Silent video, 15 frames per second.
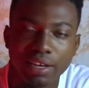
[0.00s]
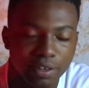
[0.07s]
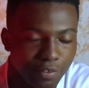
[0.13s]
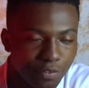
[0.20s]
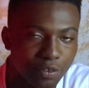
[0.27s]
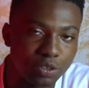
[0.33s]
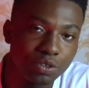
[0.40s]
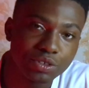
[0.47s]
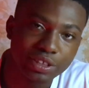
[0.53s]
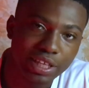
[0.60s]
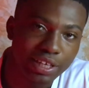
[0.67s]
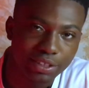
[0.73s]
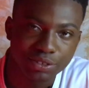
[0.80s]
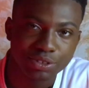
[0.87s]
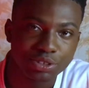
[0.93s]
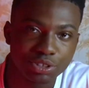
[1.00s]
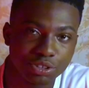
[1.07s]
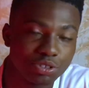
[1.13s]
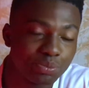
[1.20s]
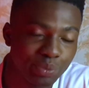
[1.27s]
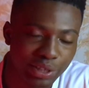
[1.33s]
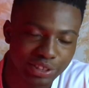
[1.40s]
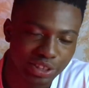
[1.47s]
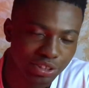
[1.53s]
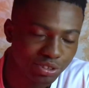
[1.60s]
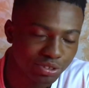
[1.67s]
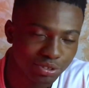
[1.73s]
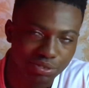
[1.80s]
for those that are into price action.